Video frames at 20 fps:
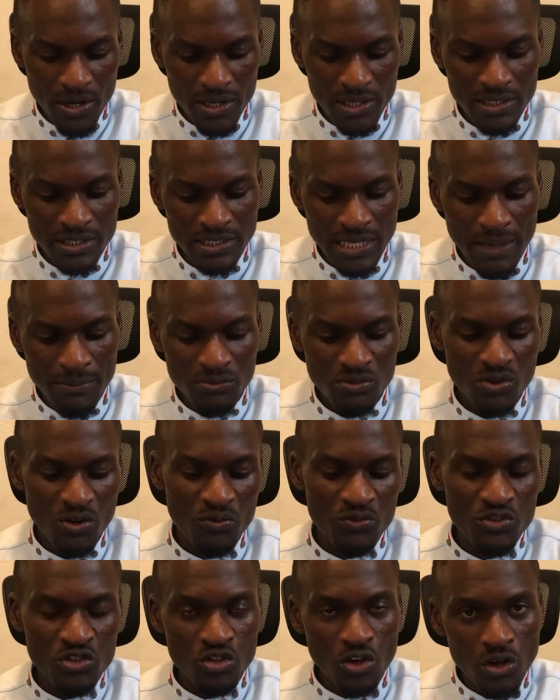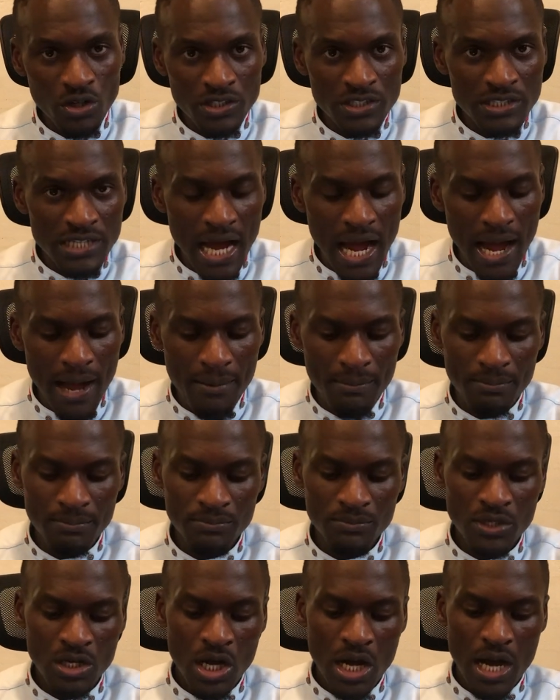in terms of short-term,
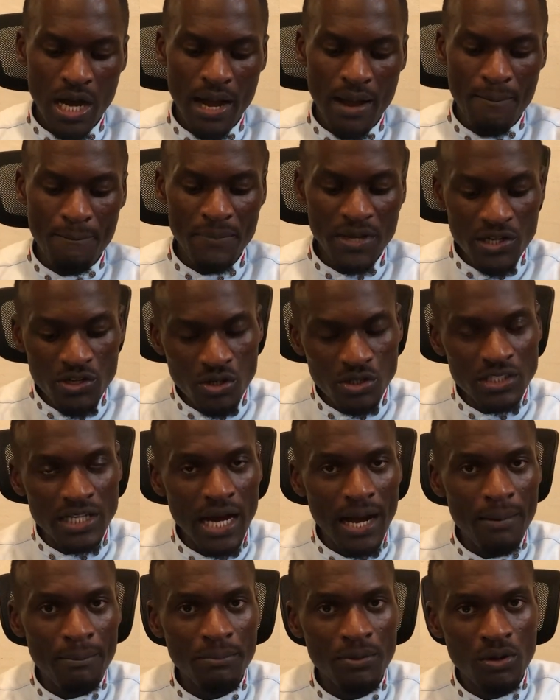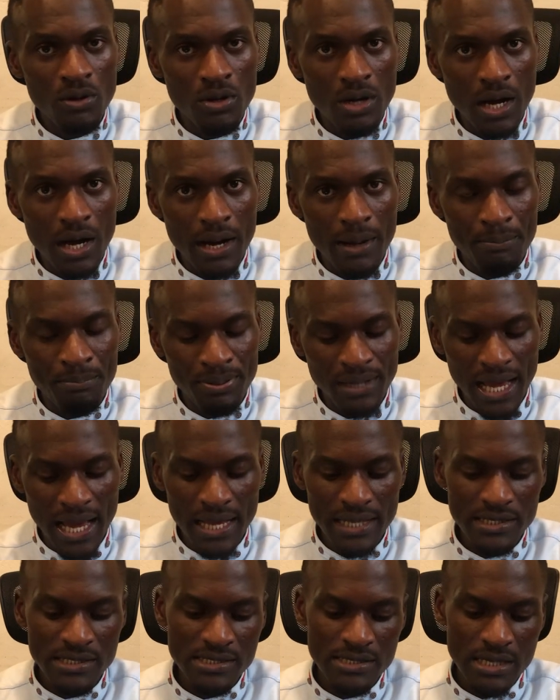middle-term
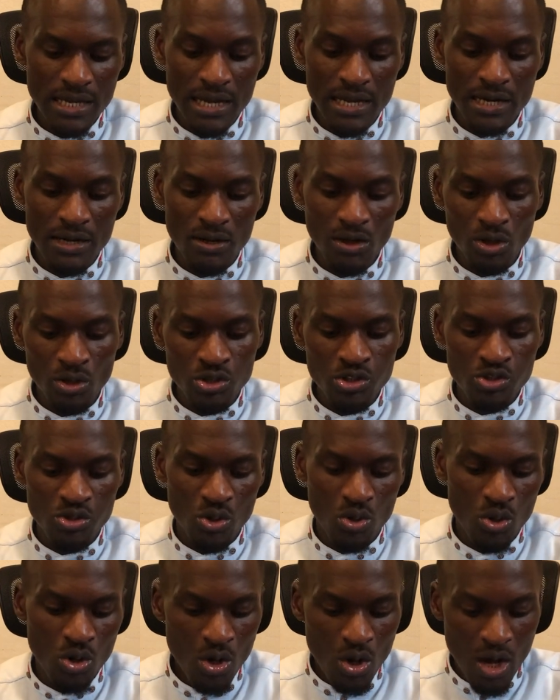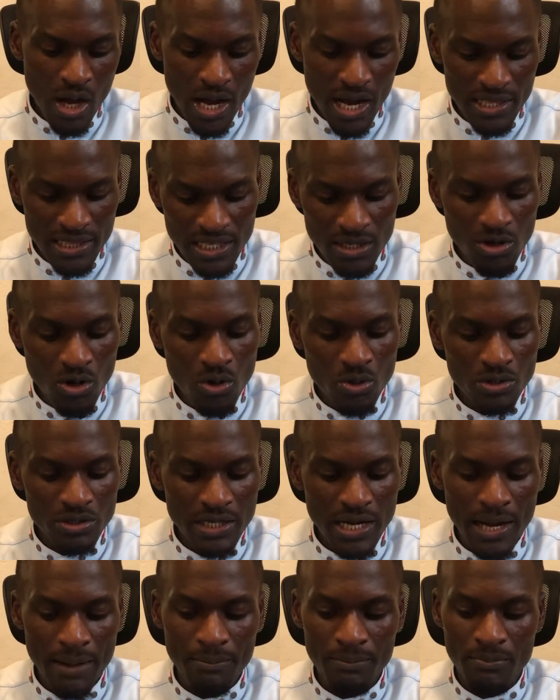plans, and also the
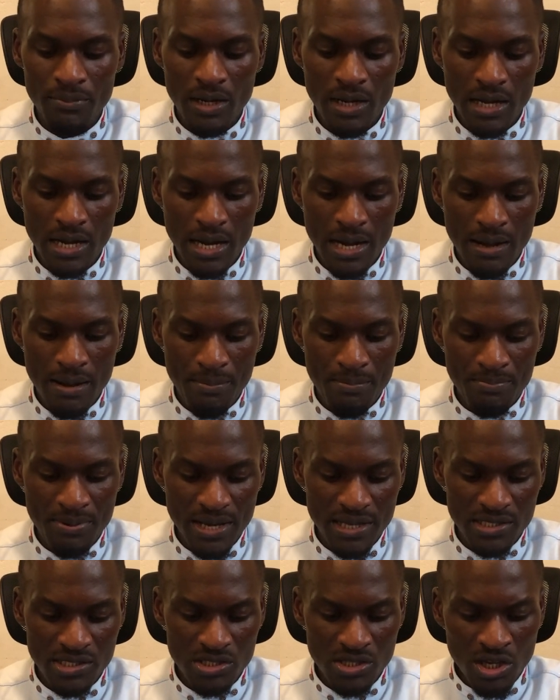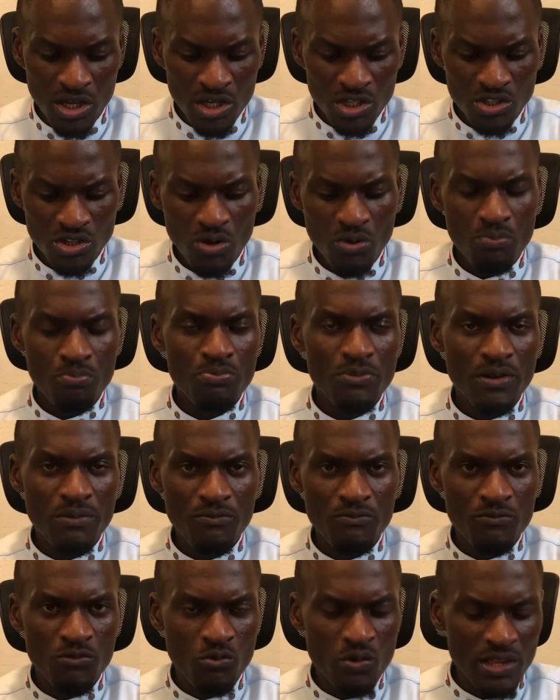long-term plans. So
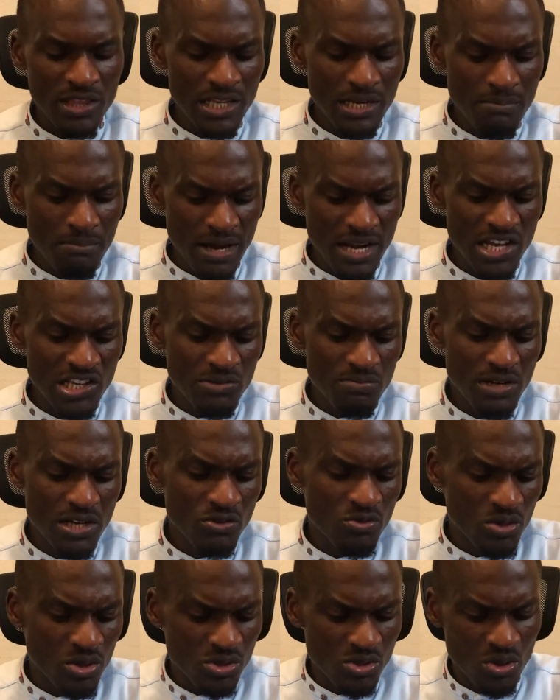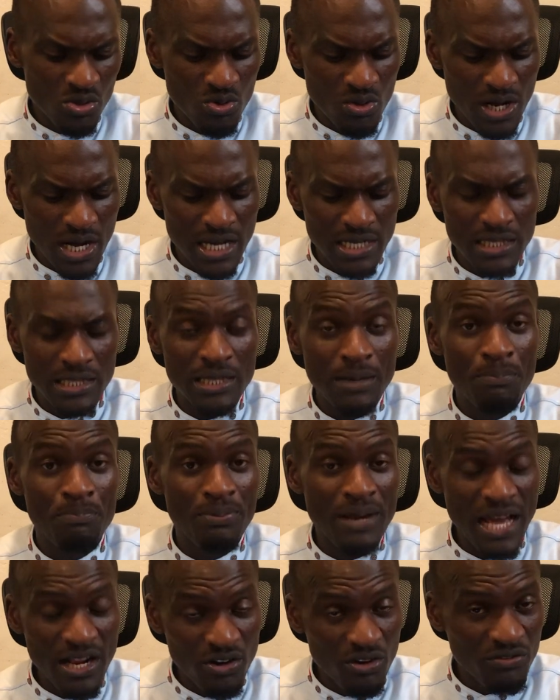within management, we also look at the
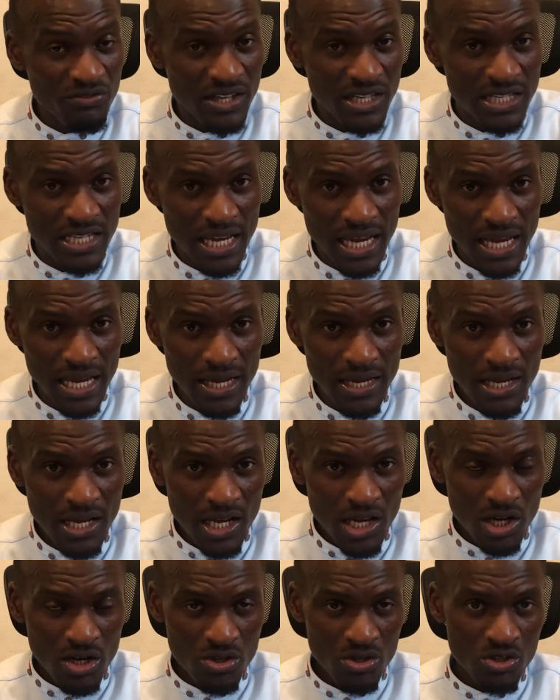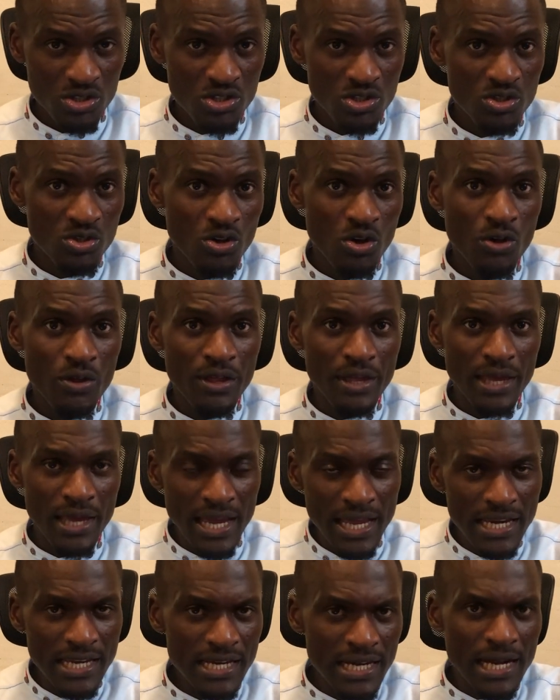plan of the day, because
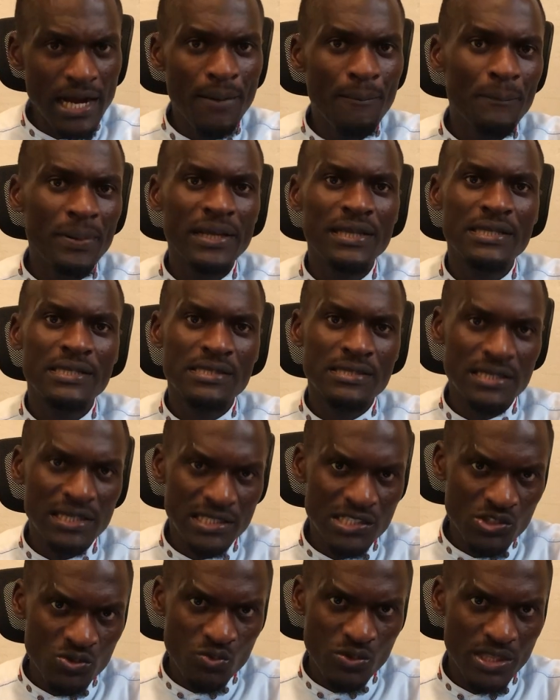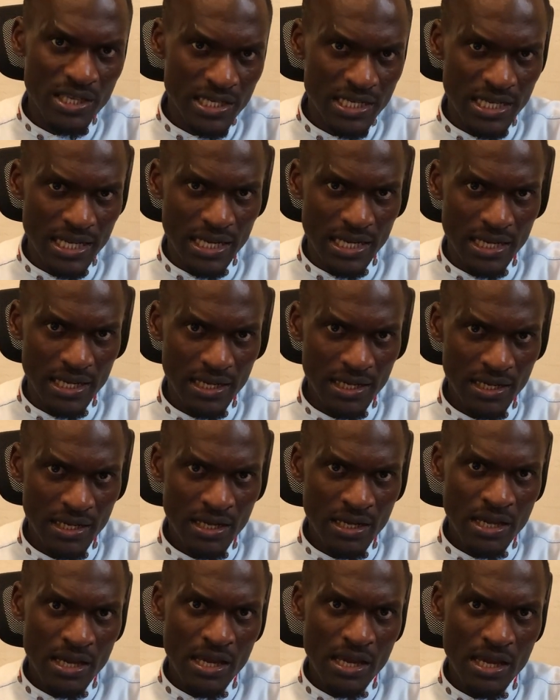any company starts with a day
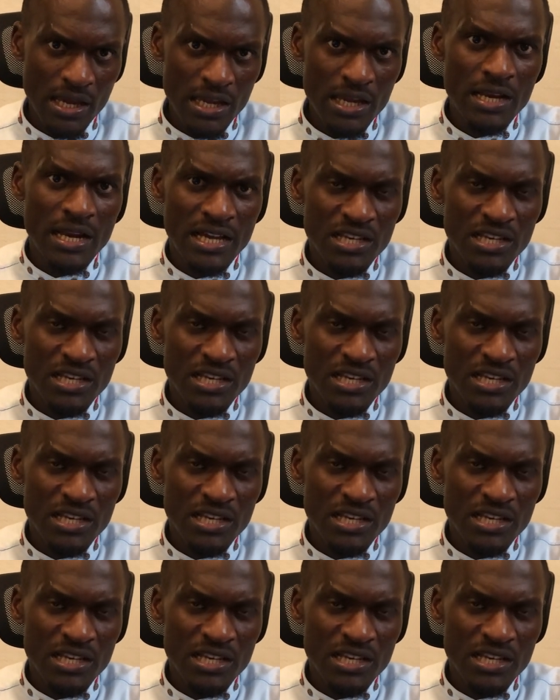in